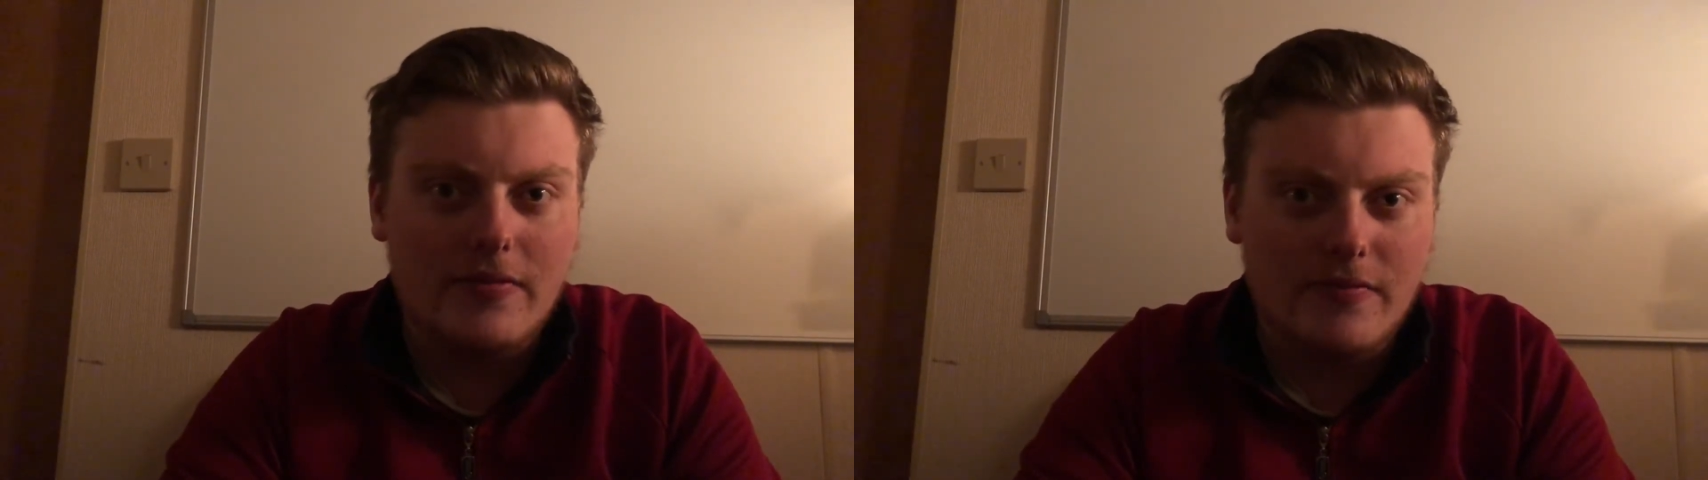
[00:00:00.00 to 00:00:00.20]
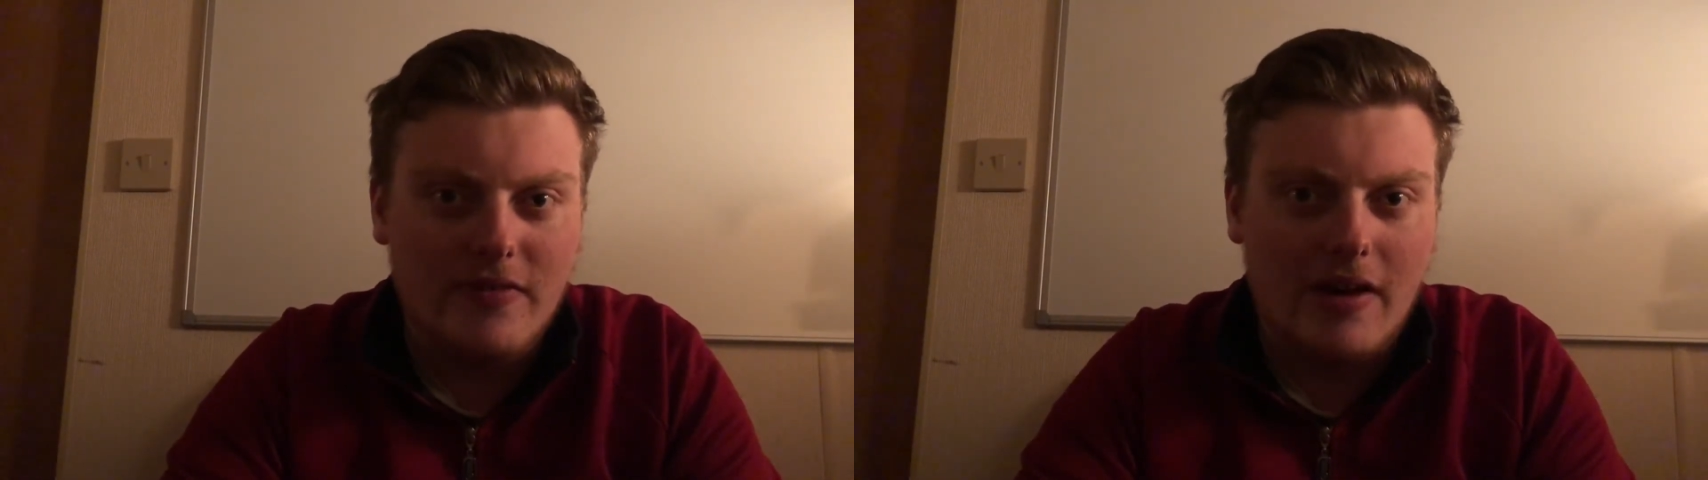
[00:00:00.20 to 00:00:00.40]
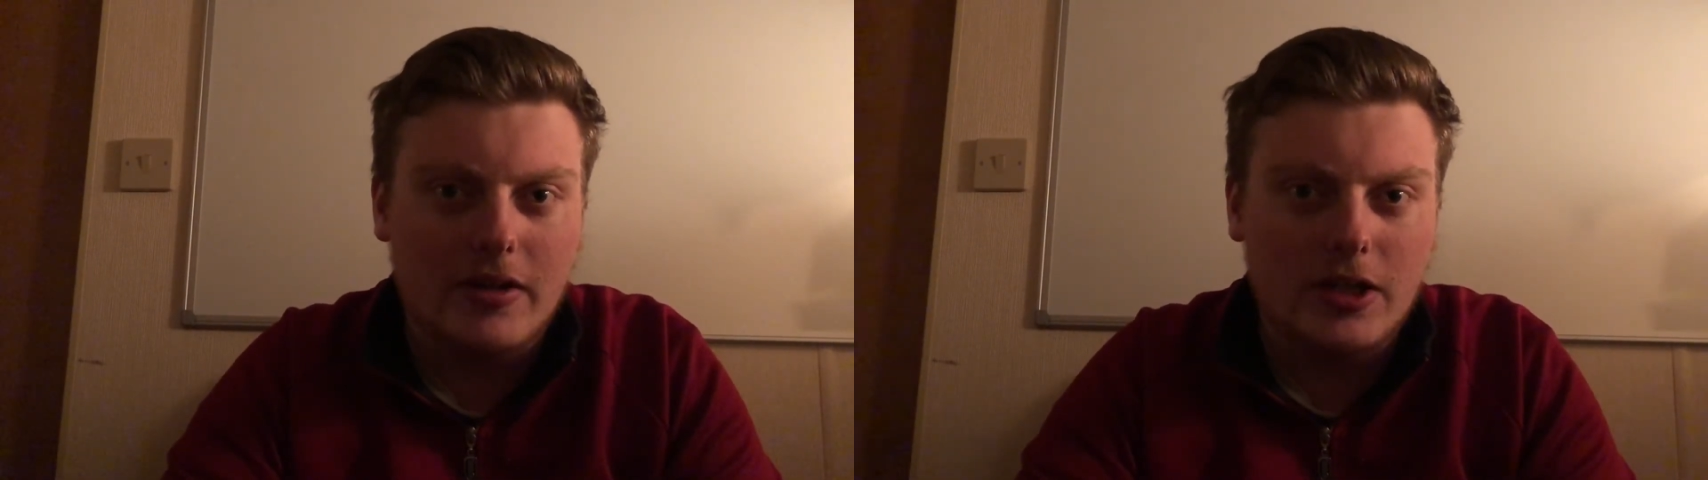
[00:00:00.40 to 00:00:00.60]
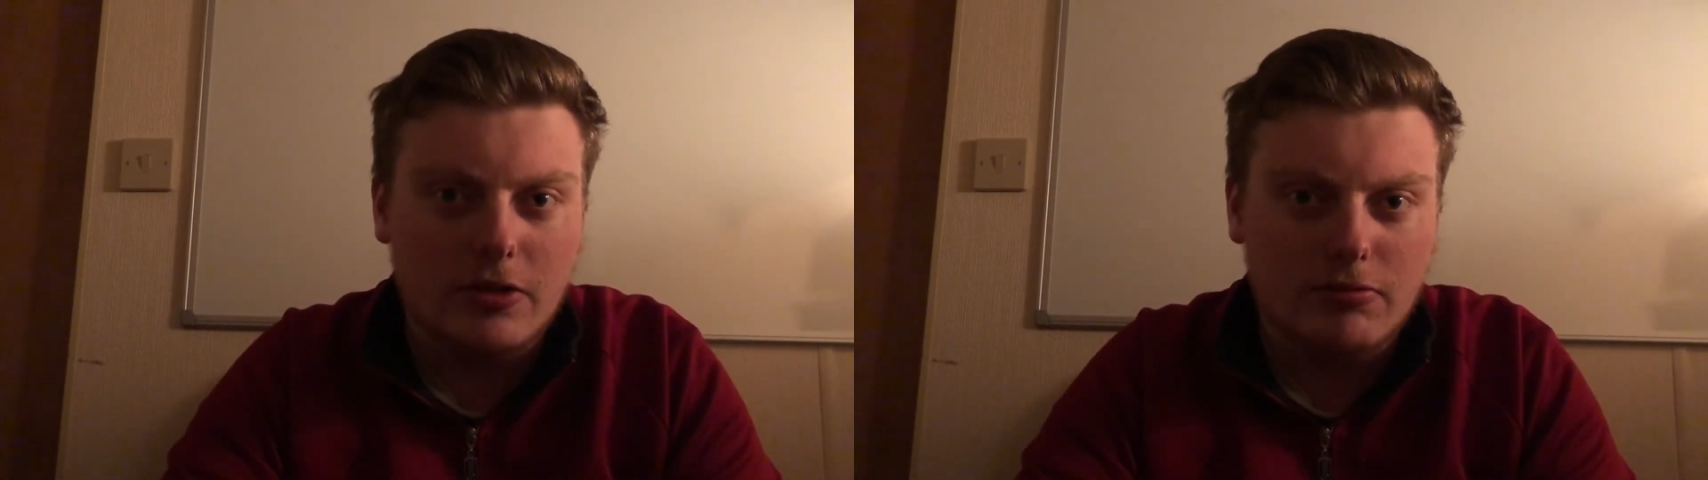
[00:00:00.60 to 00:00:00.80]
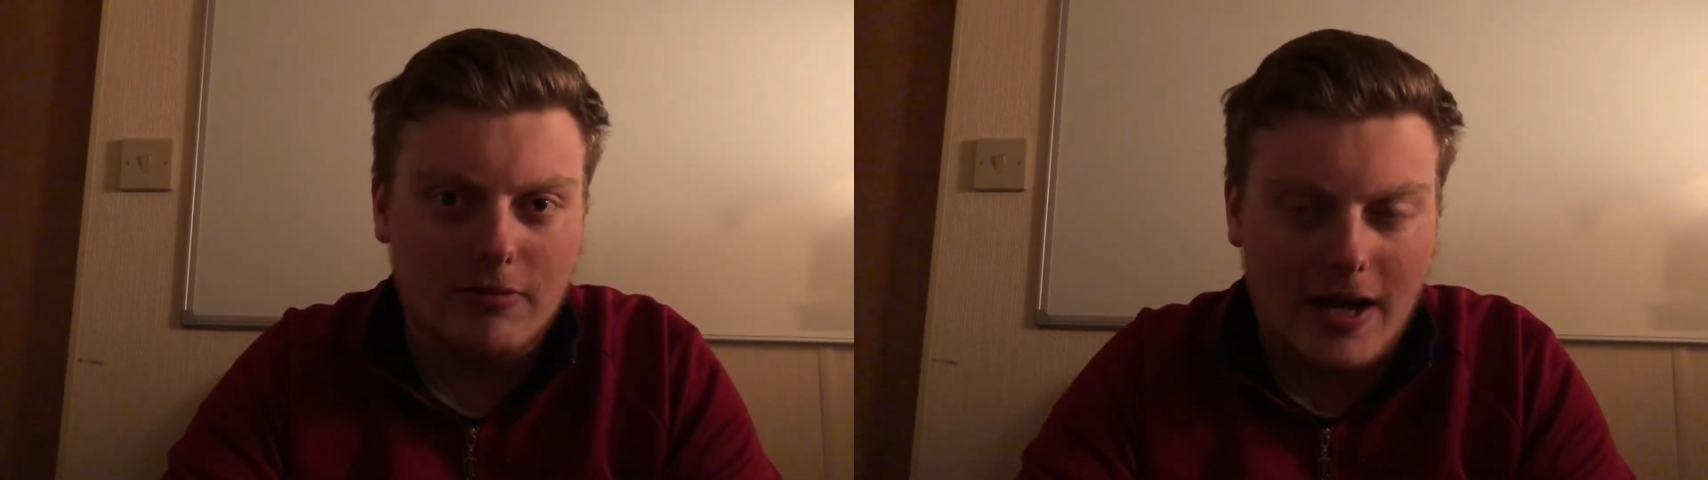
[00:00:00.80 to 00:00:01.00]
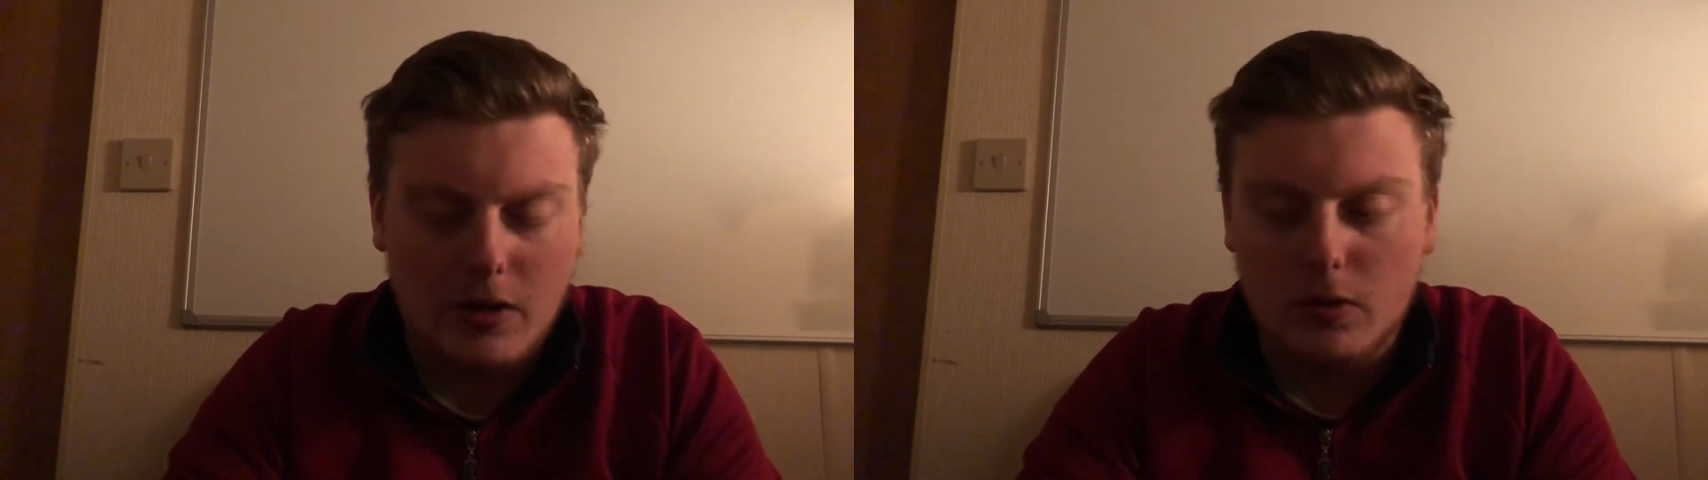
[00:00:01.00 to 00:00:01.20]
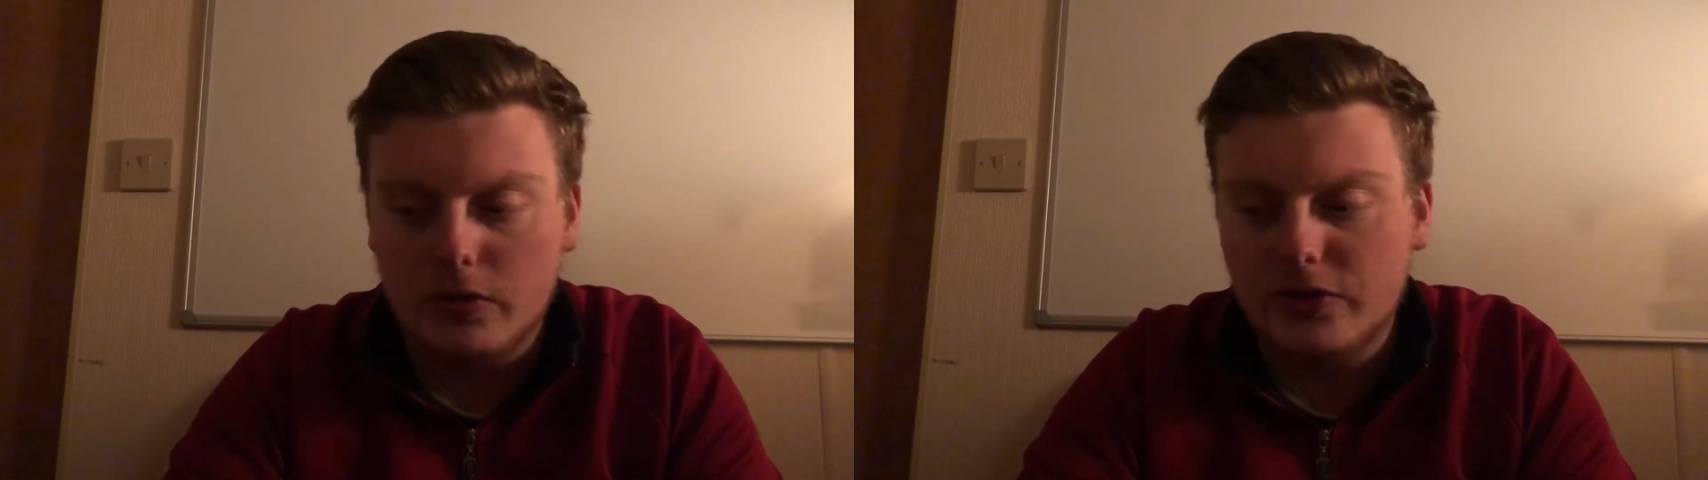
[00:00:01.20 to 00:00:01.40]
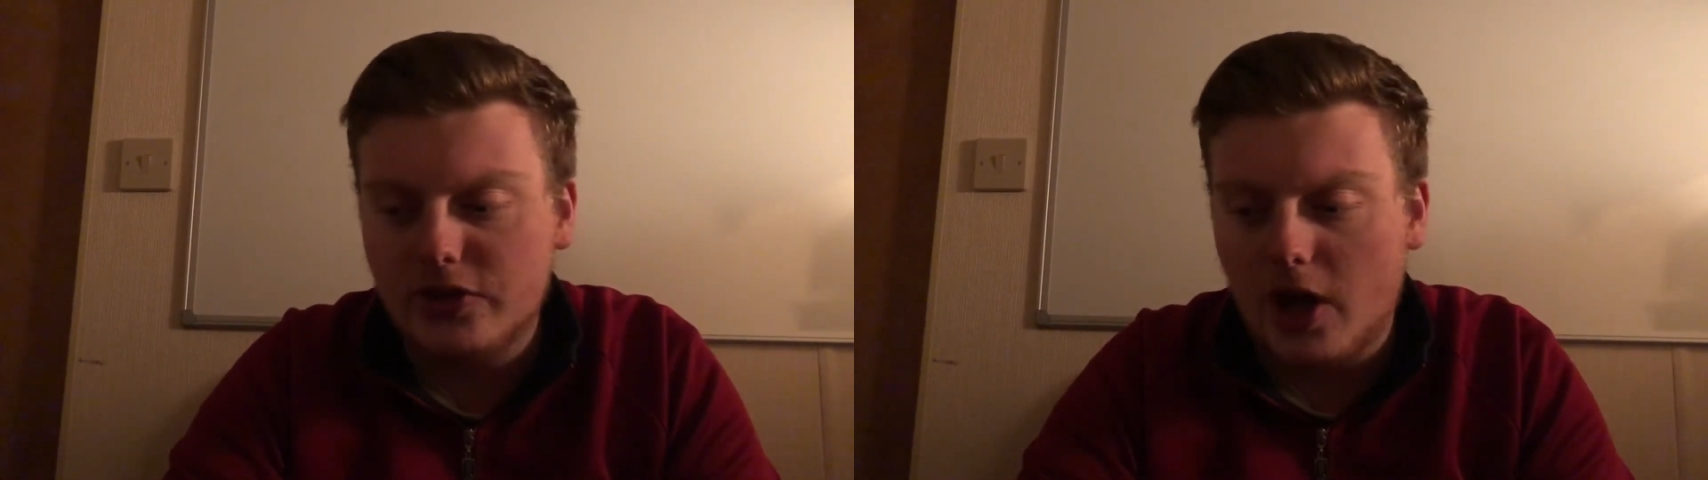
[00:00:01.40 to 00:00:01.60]
very good record.
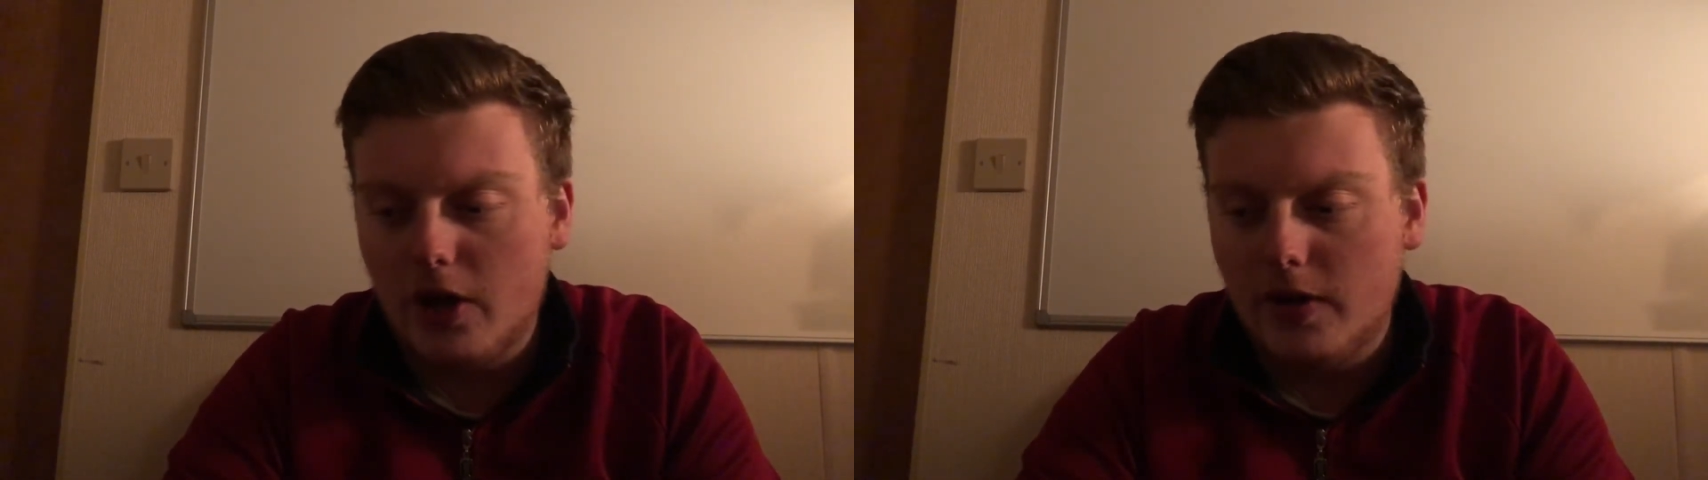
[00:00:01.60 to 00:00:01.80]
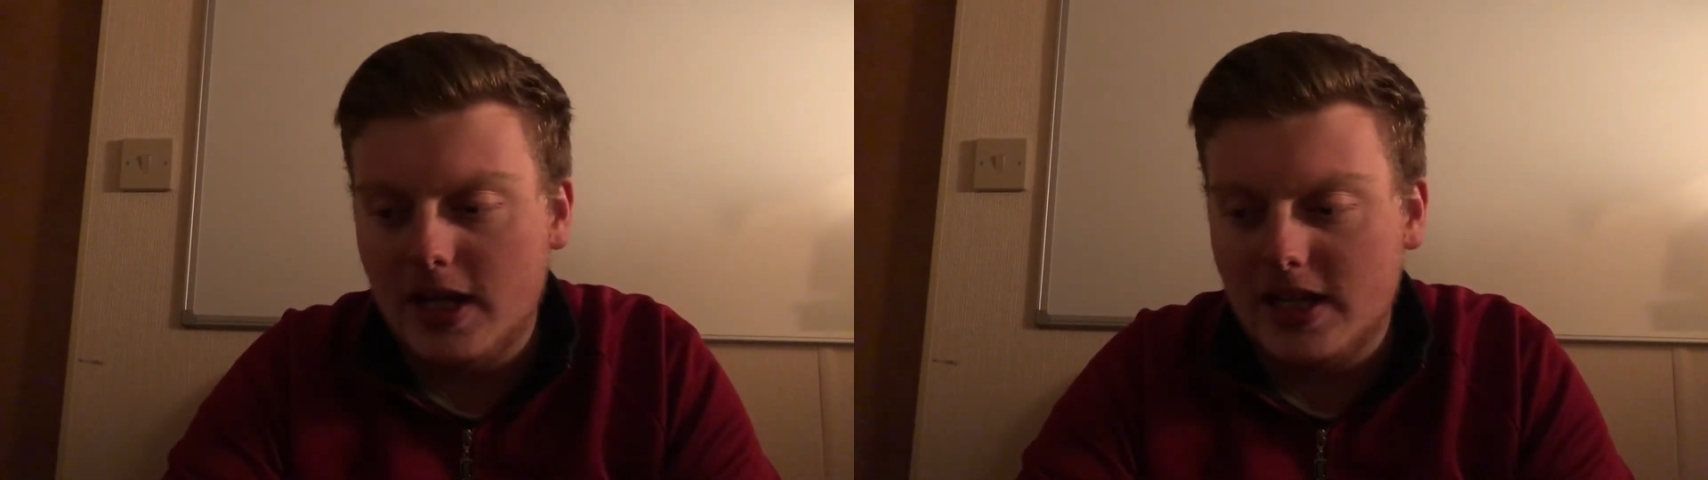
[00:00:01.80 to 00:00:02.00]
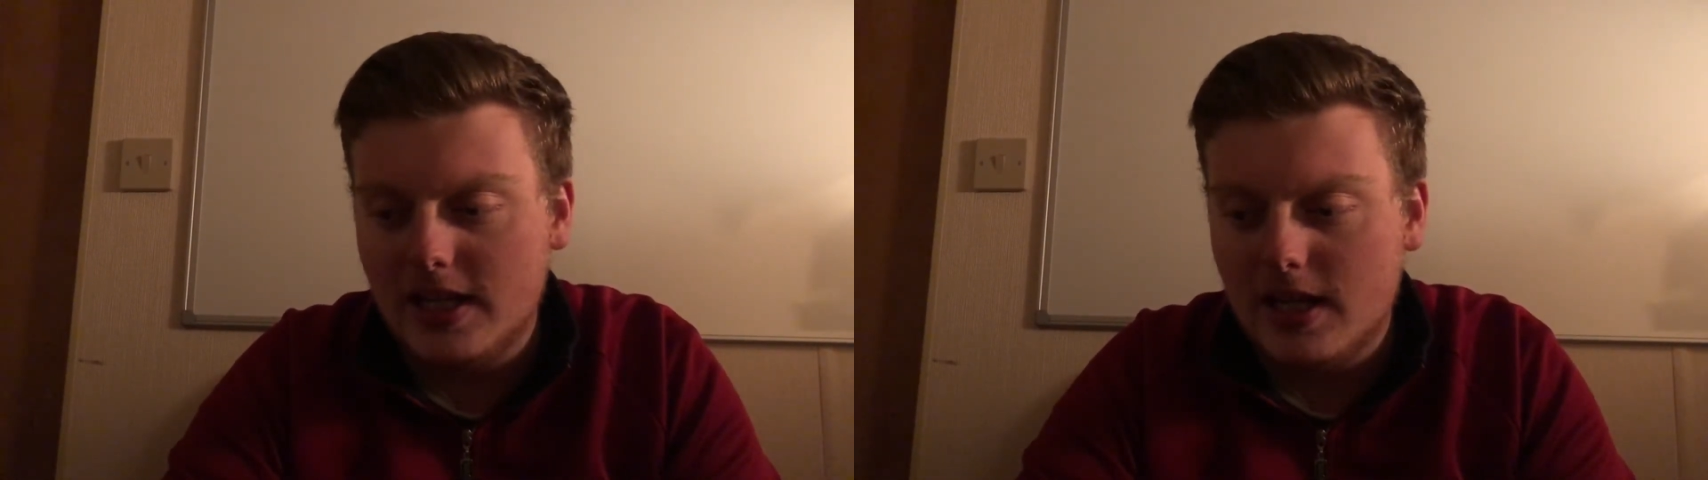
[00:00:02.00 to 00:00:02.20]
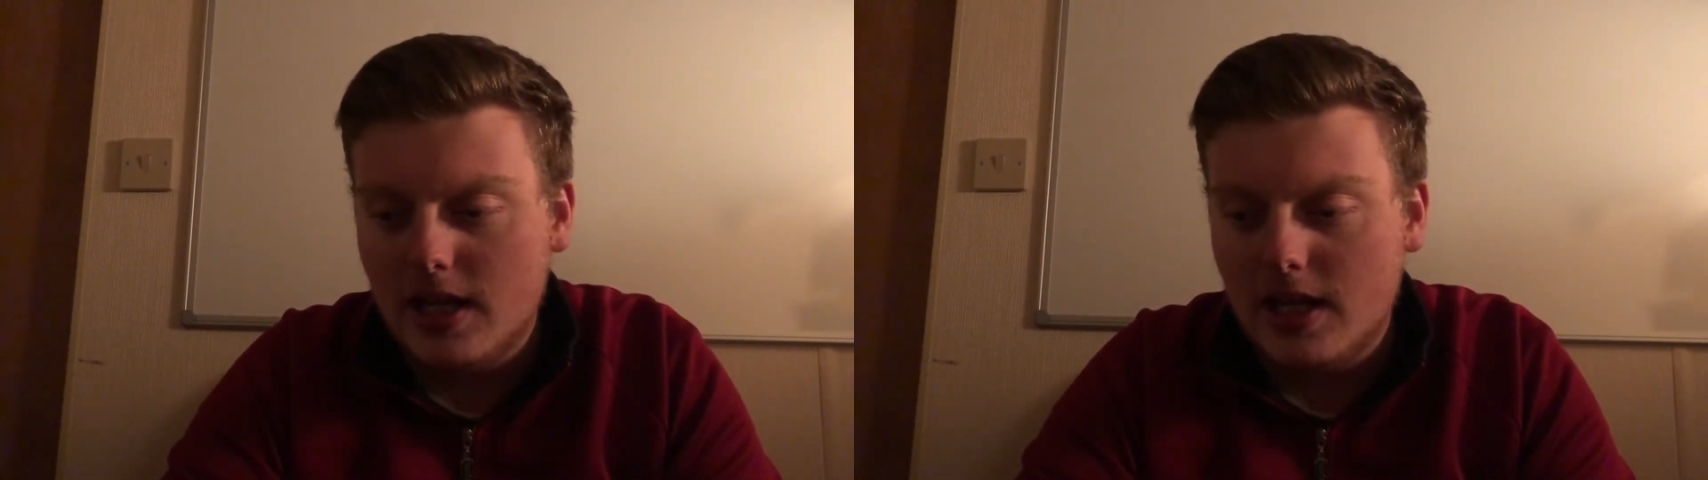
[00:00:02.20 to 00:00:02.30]
So he.